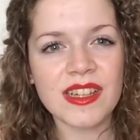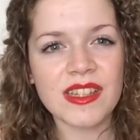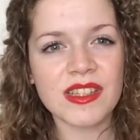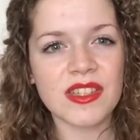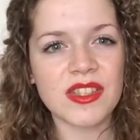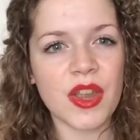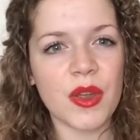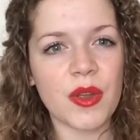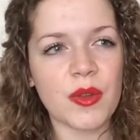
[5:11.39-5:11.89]

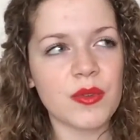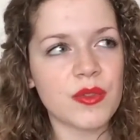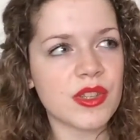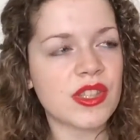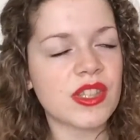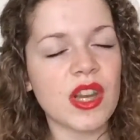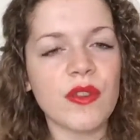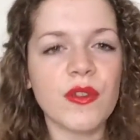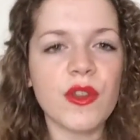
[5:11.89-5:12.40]
so the
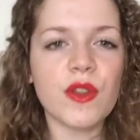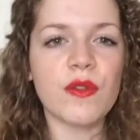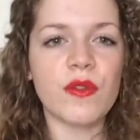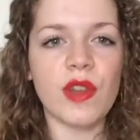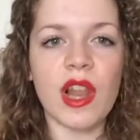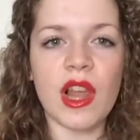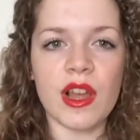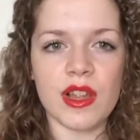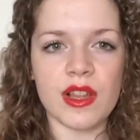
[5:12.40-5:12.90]
stuff you've
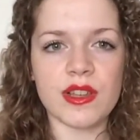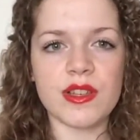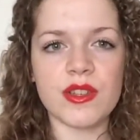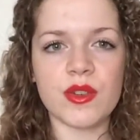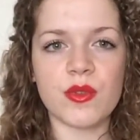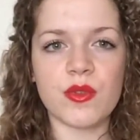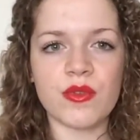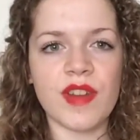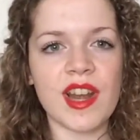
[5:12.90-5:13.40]

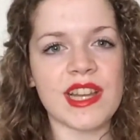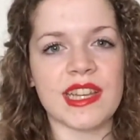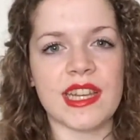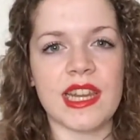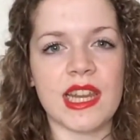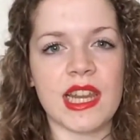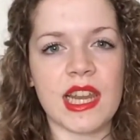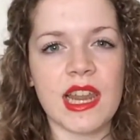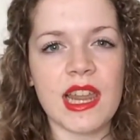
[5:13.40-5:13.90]
learned
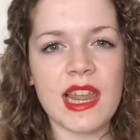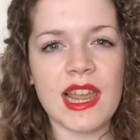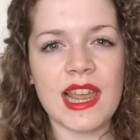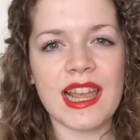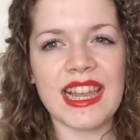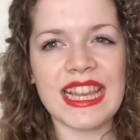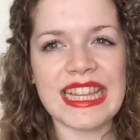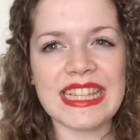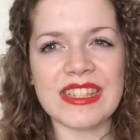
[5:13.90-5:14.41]
already
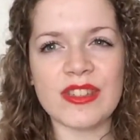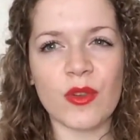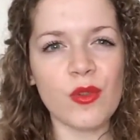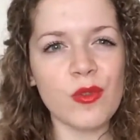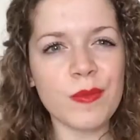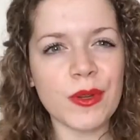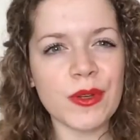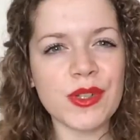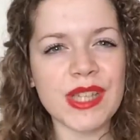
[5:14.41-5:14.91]
is
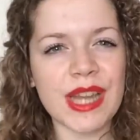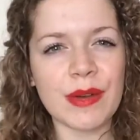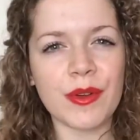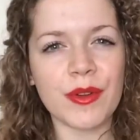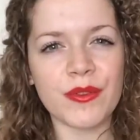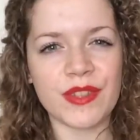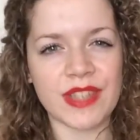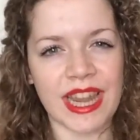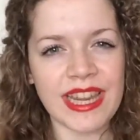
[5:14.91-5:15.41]
almost
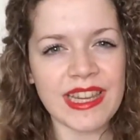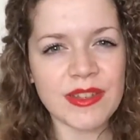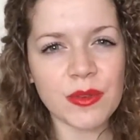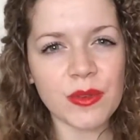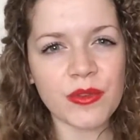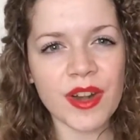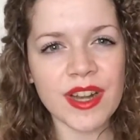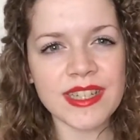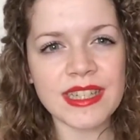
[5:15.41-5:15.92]
out of date
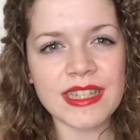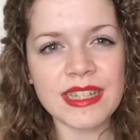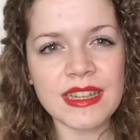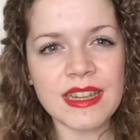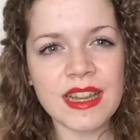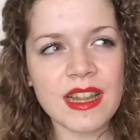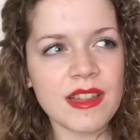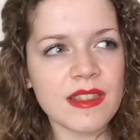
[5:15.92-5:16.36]
already.